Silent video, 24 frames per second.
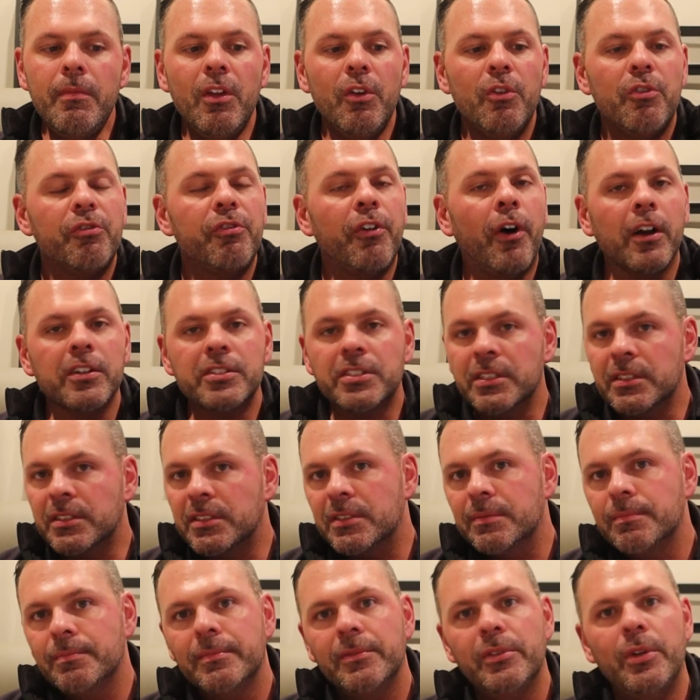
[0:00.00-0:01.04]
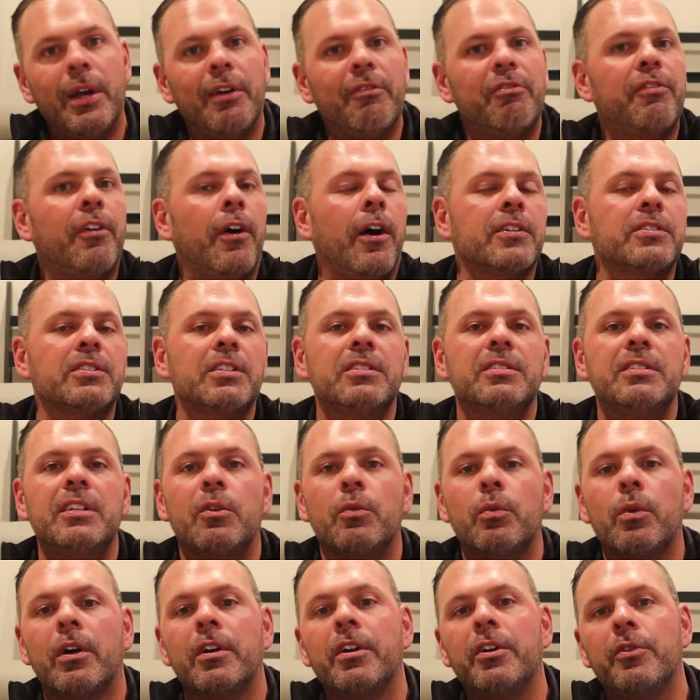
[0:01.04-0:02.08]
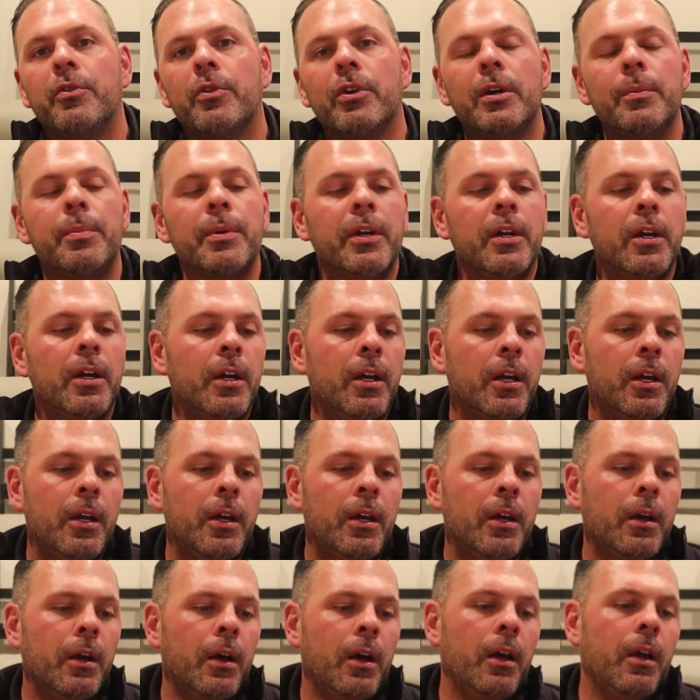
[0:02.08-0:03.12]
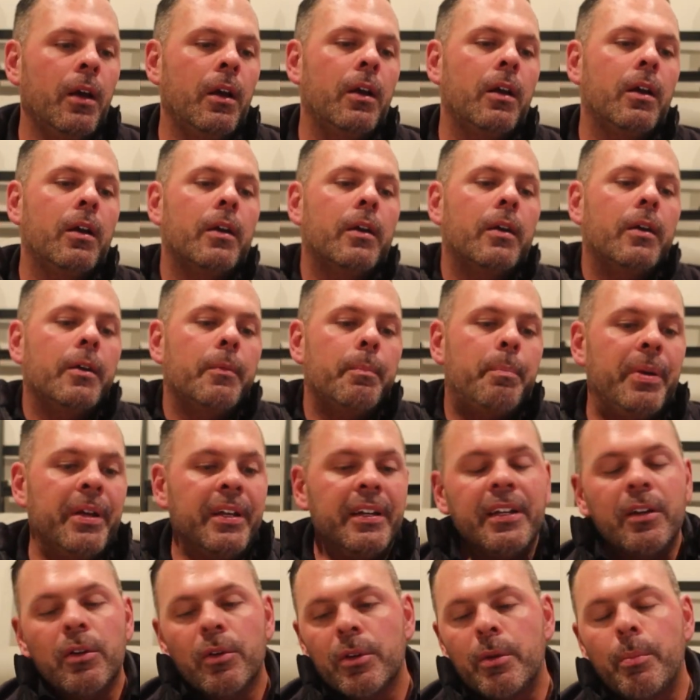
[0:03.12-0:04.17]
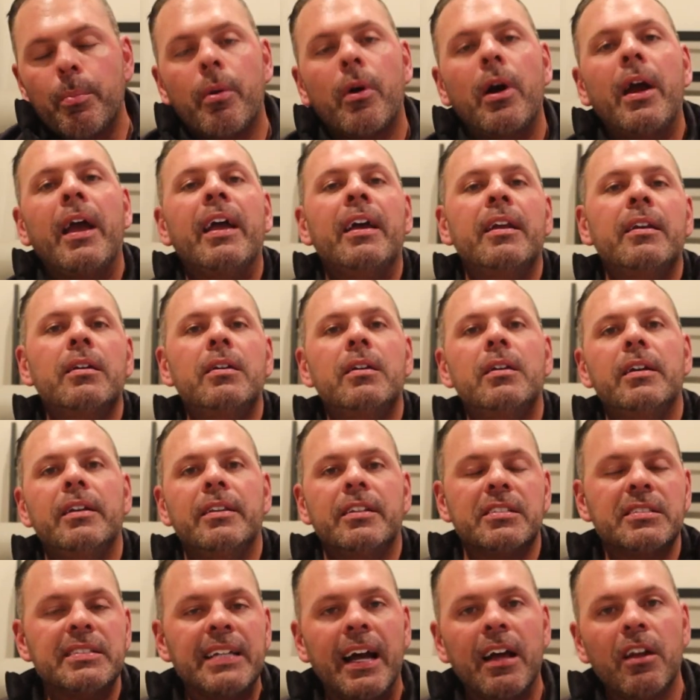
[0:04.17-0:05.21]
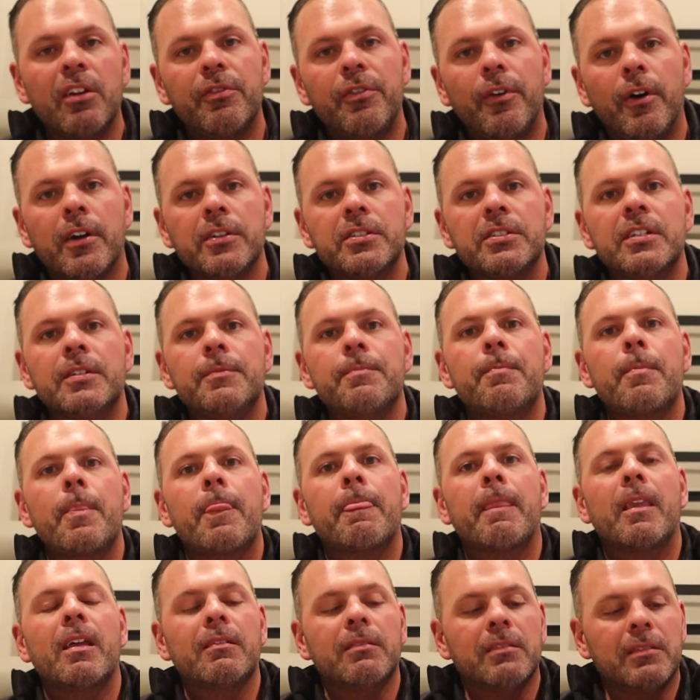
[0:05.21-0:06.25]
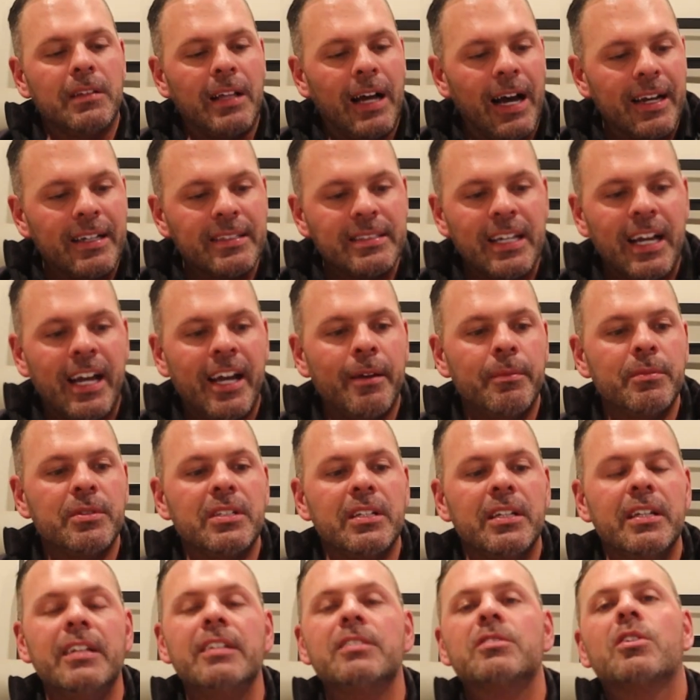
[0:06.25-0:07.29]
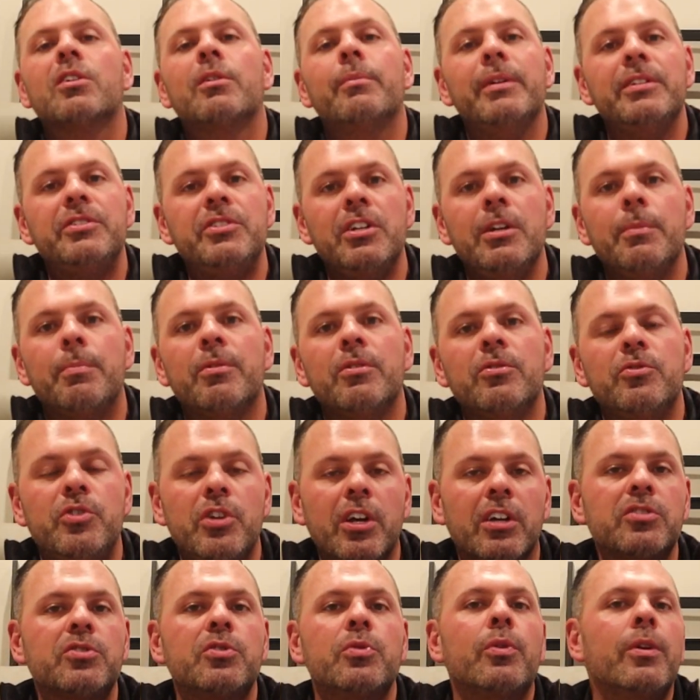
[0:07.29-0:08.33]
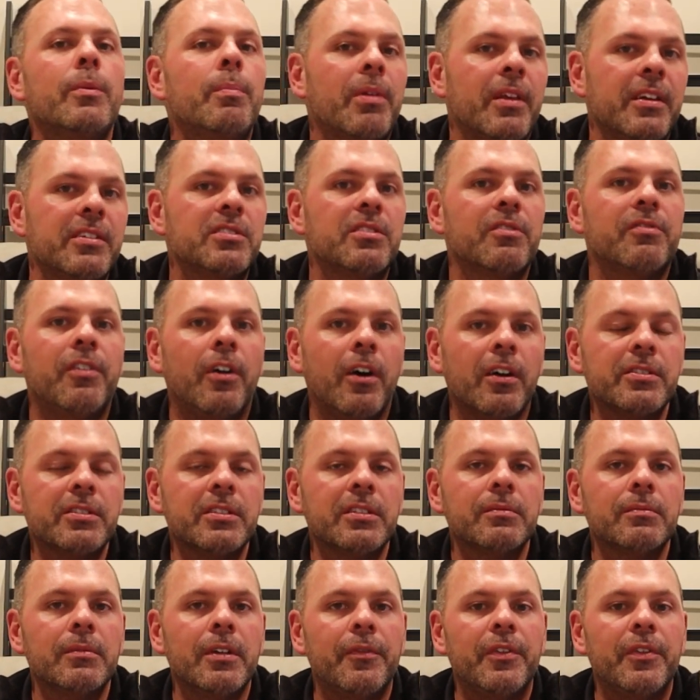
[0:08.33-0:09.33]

Faucets. You have faucets that run and drip. Depending on the brand and the style of faucet, a lot of times it is going to be cheaper just to replace the faucet.